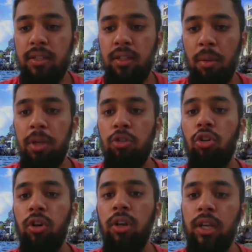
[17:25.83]
To me, you
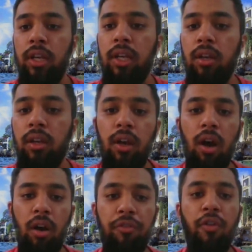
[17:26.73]
don't need
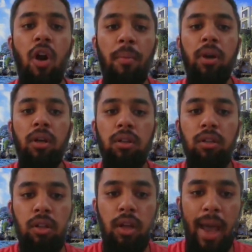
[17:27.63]
a formal
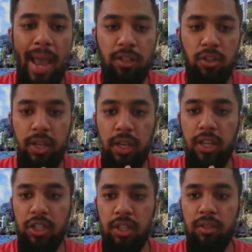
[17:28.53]

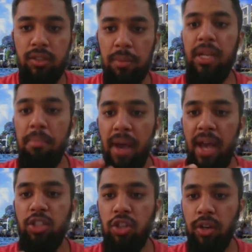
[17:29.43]
education to be the best
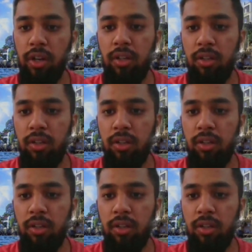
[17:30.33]
joiner.